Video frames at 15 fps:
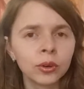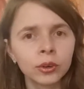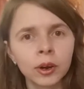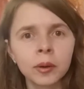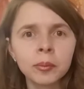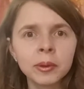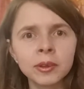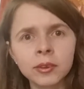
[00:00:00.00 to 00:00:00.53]

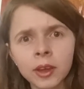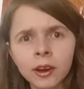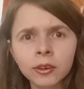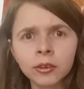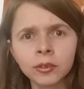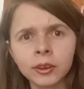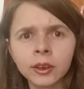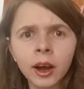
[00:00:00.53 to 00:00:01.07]
can't be scared
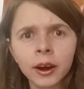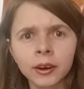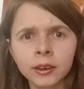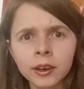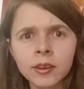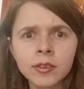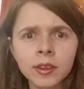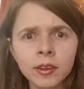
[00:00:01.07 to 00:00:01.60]
of the
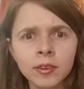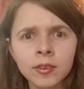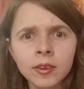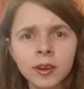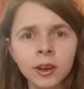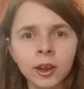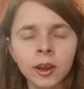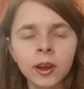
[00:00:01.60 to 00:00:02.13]
darkness. That's
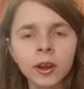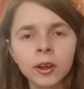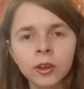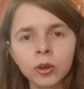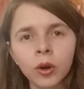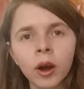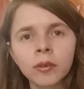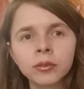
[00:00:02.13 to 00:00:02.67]
silly.
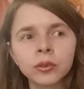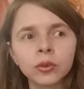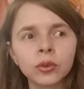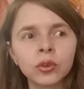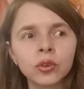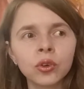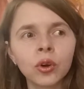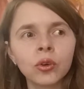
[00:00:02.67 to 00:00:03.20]
You have to
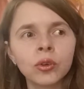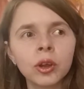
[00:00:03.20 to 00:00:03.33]
show